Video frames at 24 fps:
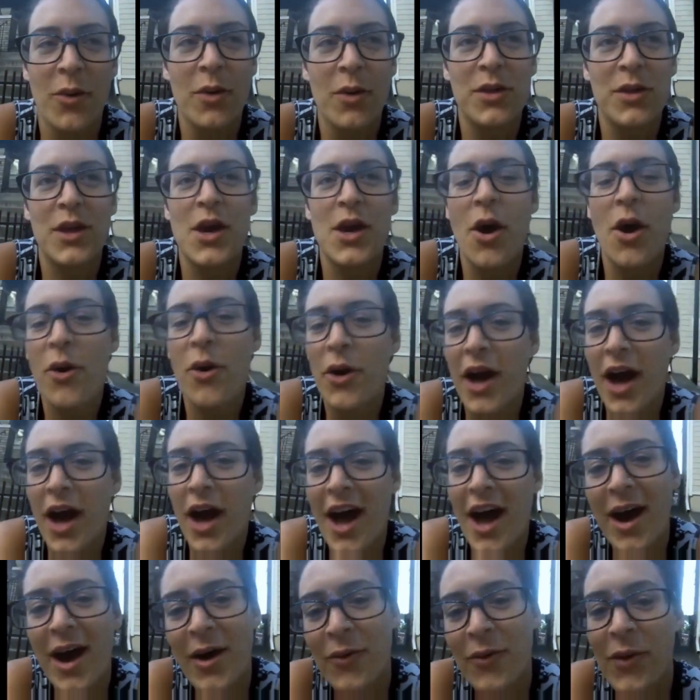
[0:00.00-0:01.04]

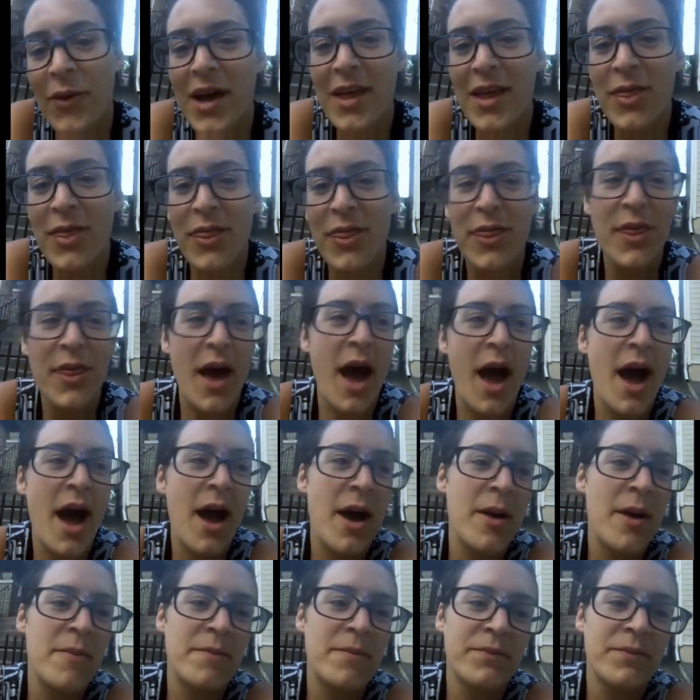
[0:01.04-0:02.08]
yoga, with
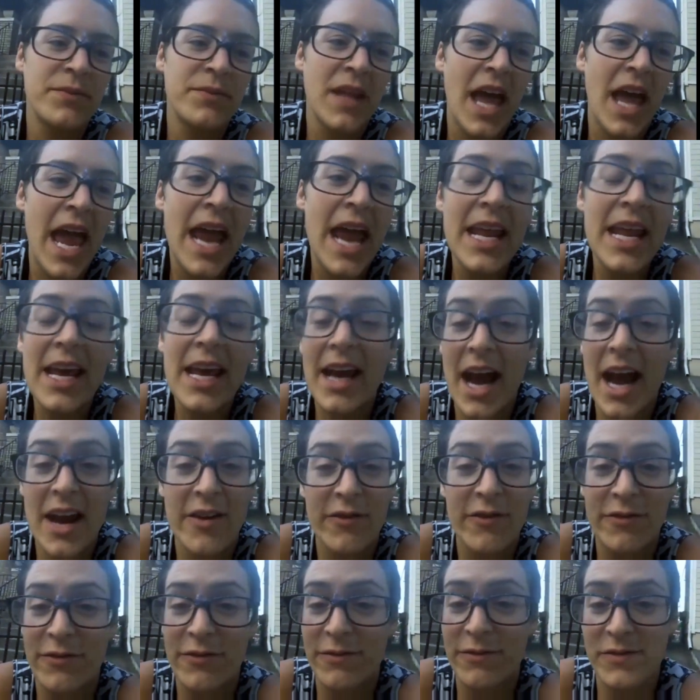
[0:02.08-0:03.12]
any kind
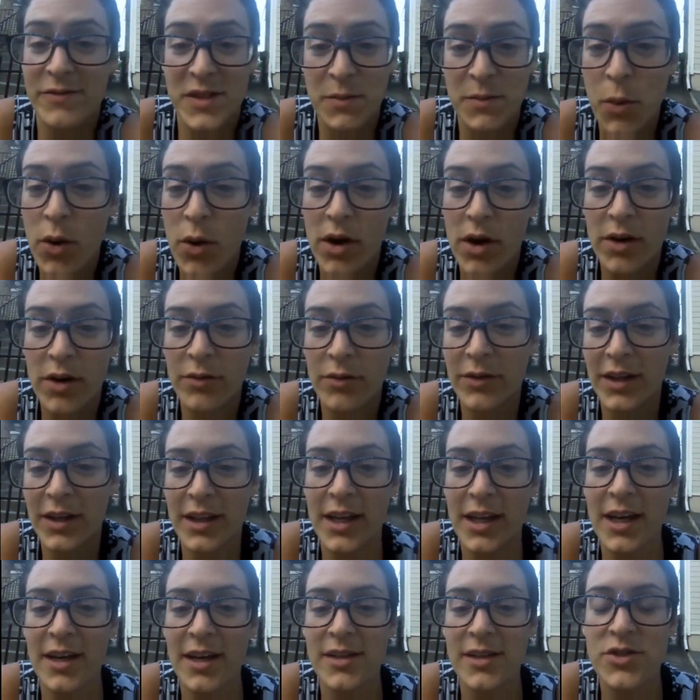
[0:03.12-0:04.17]
of sport,
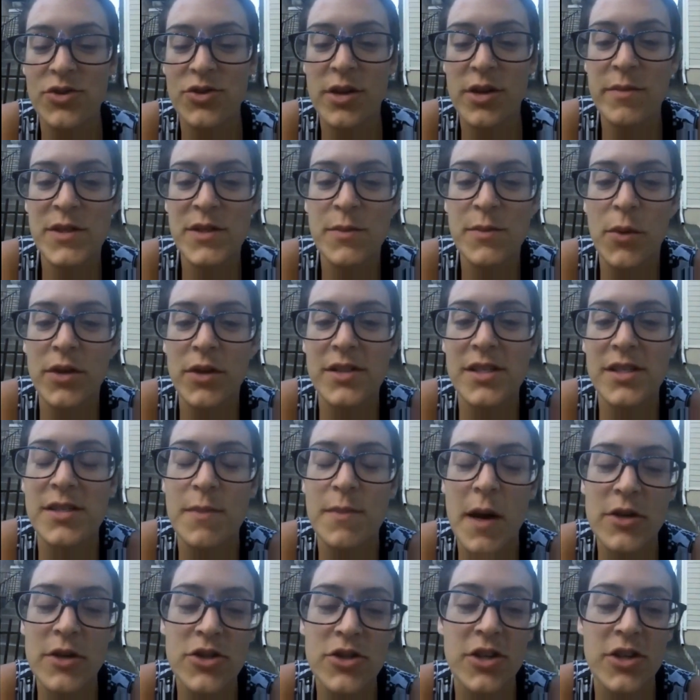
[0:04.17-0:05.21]
really, extreme sports
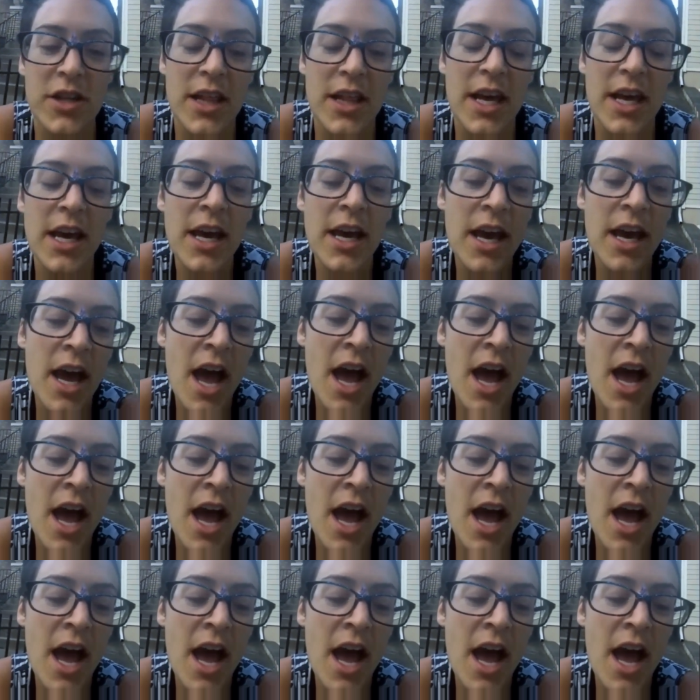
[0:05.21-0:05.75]
especially,